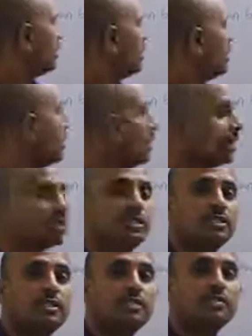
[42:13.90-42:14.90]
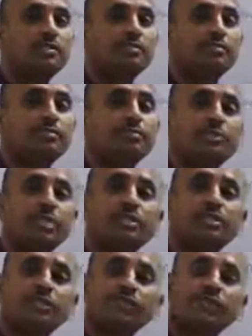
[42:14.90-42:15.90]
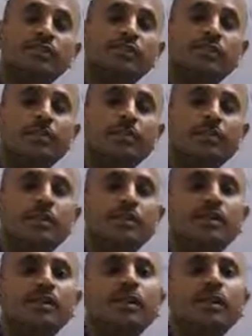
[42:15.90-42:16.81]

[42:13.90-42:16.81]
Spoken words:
oxygen mixed with the blood,